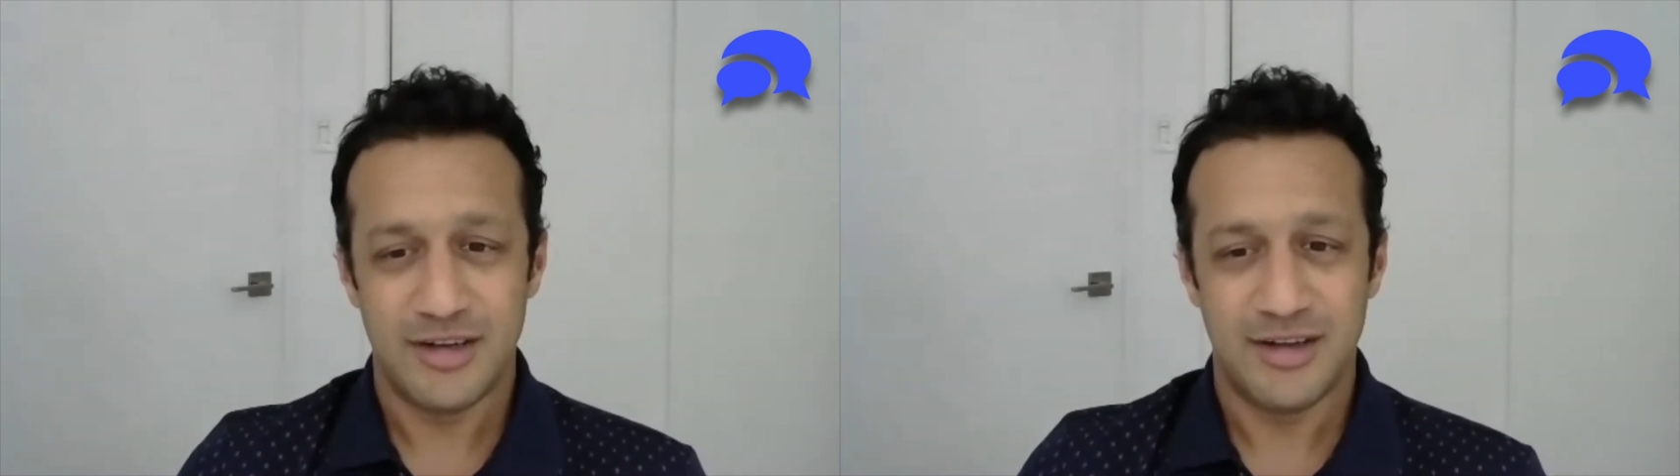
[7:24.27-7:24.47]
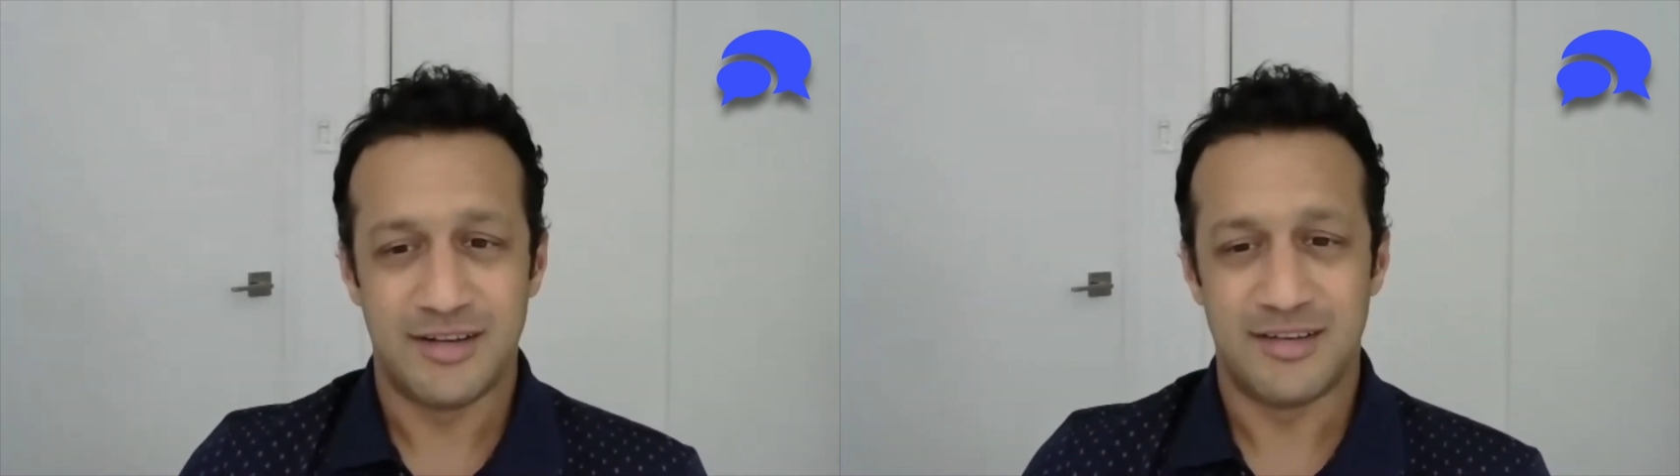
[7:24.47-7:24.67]

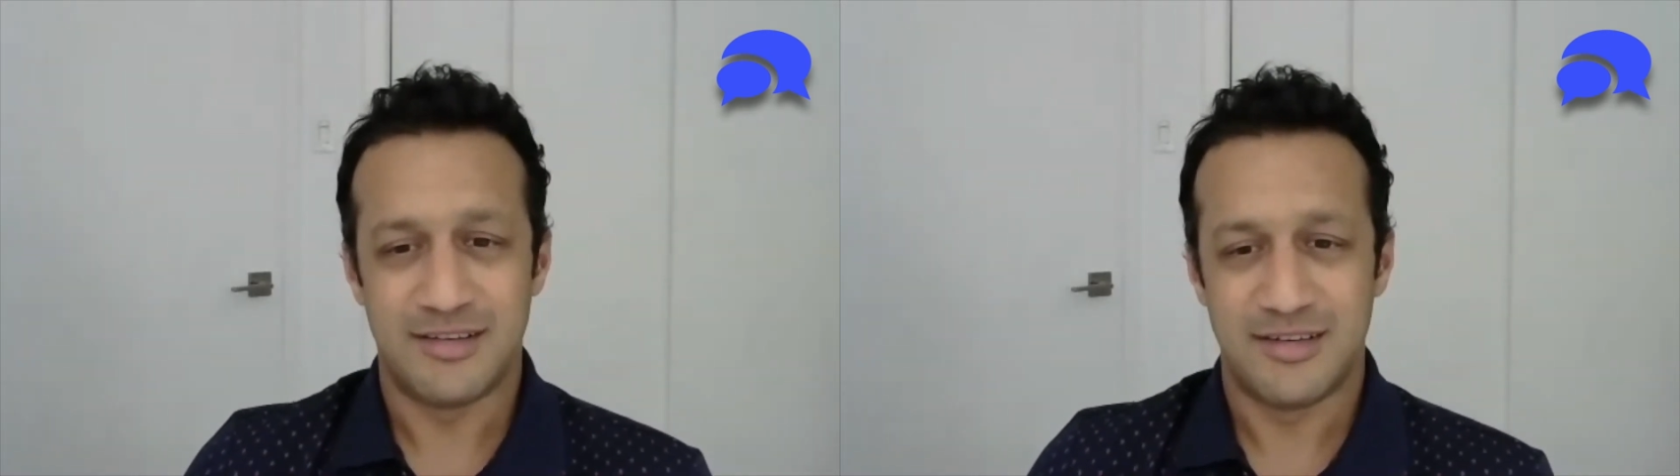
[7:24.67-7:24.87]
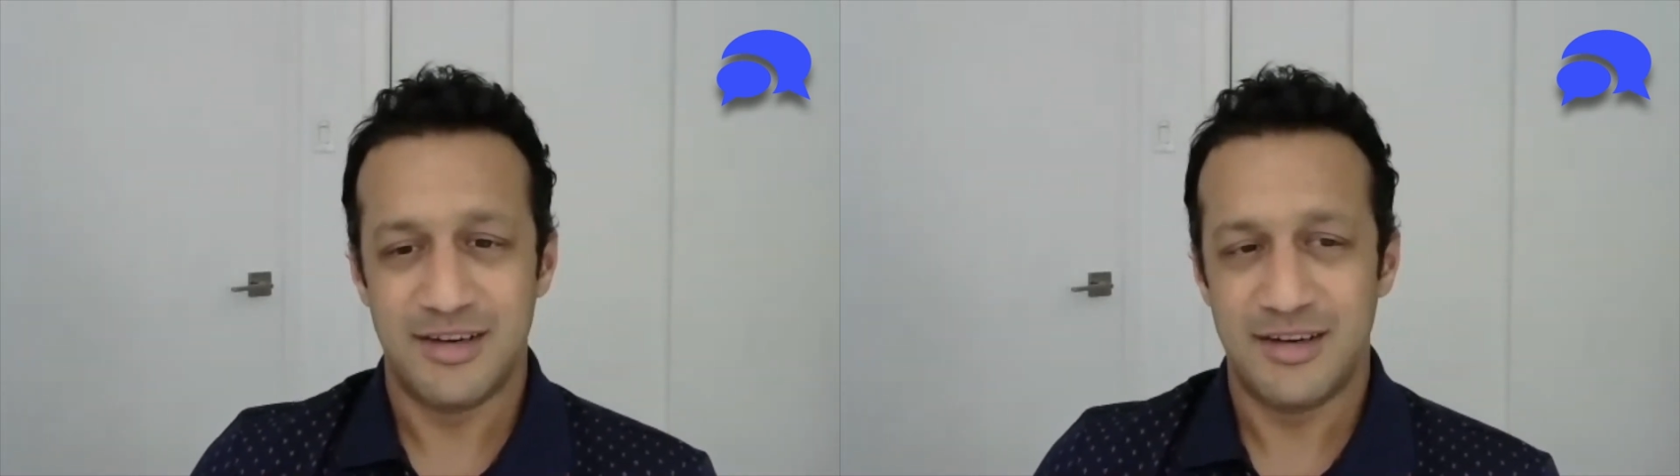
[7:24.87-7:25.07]
it's
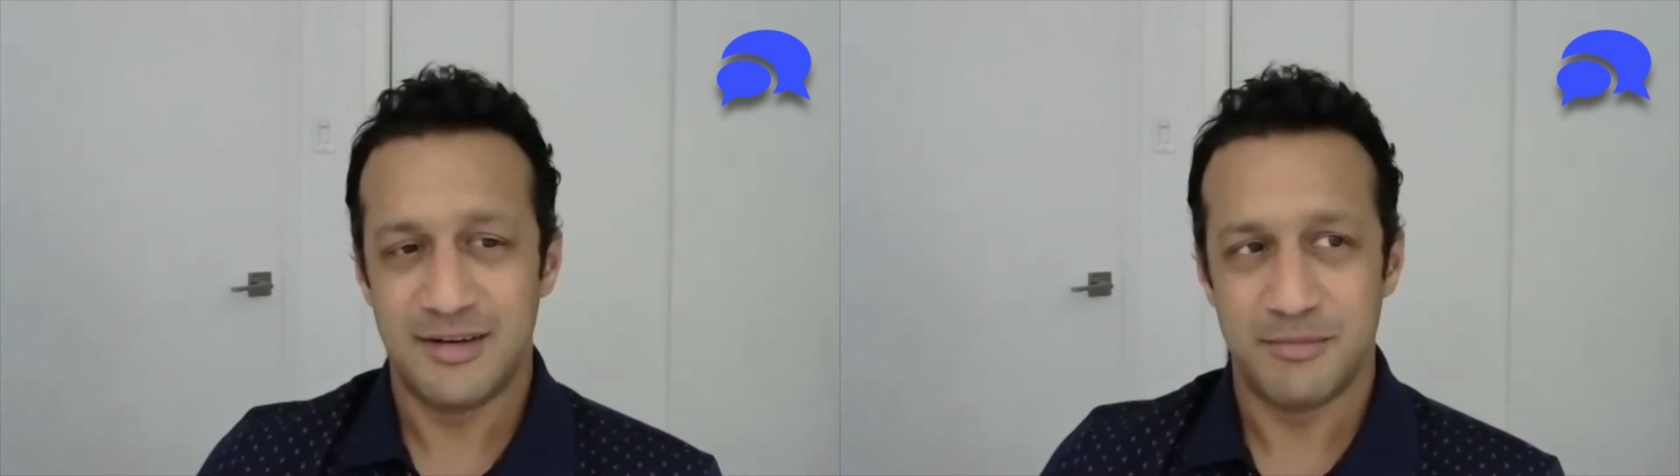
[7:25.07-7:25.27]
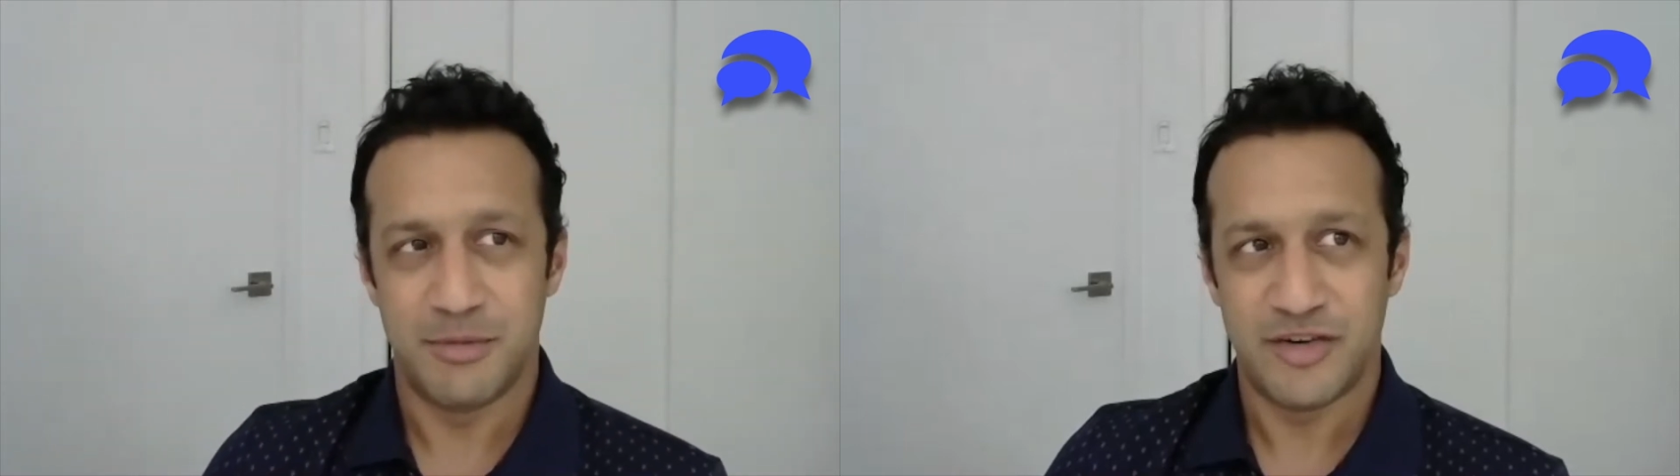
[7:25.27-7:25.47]

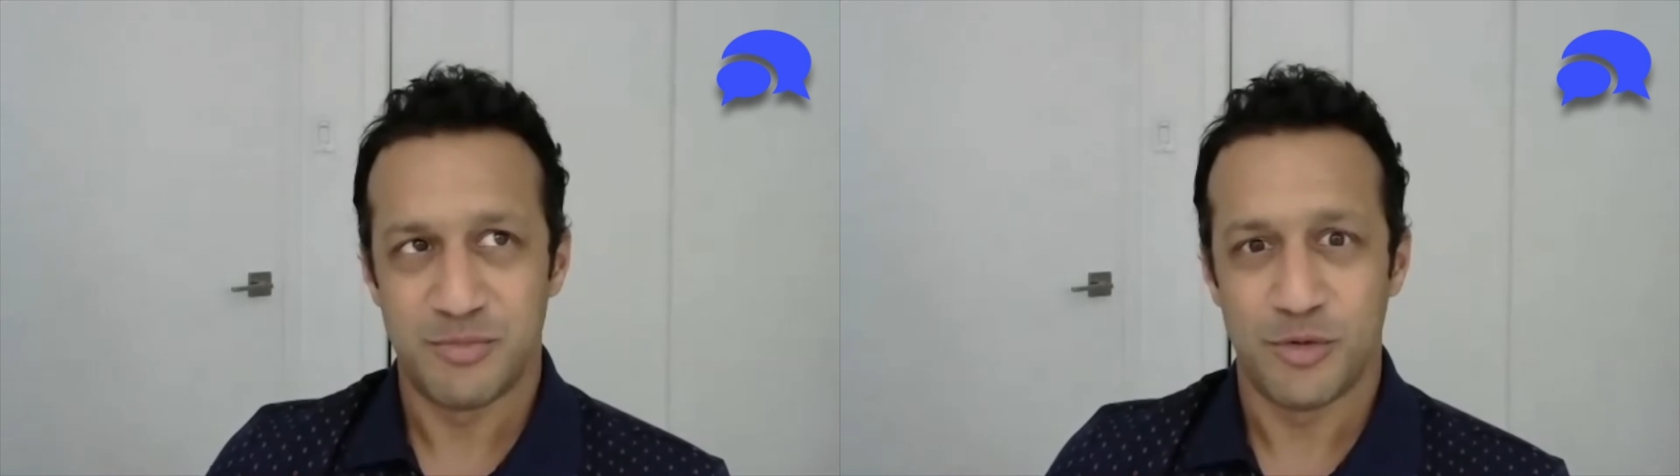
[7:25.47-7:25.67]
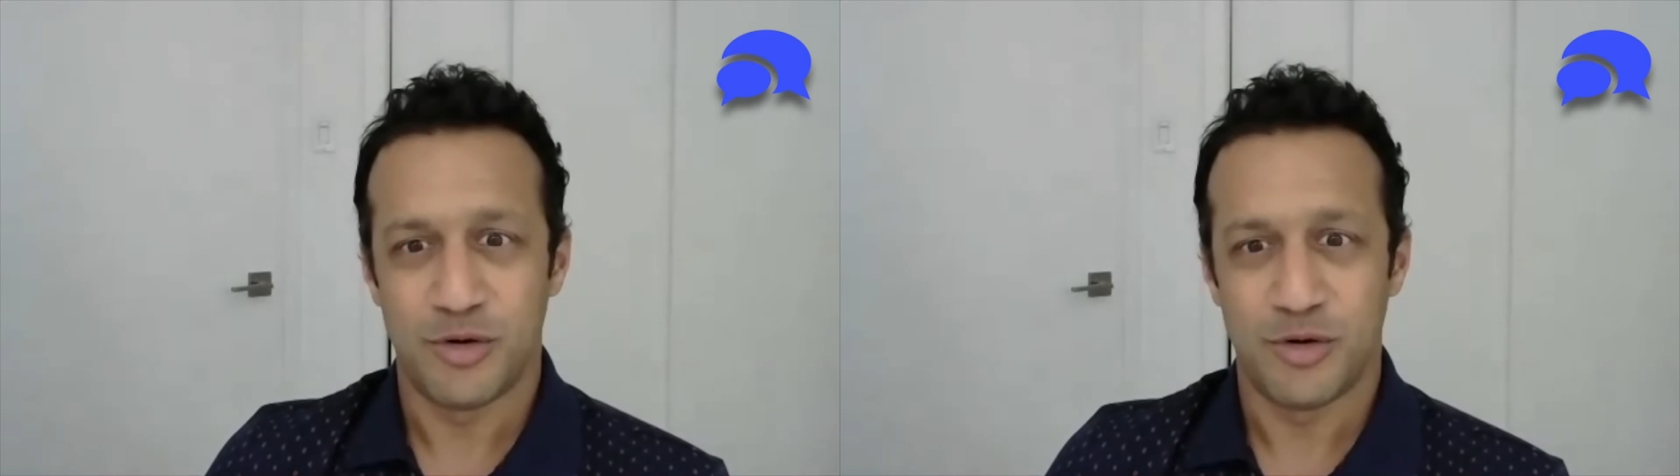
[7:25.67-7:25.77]
seen much more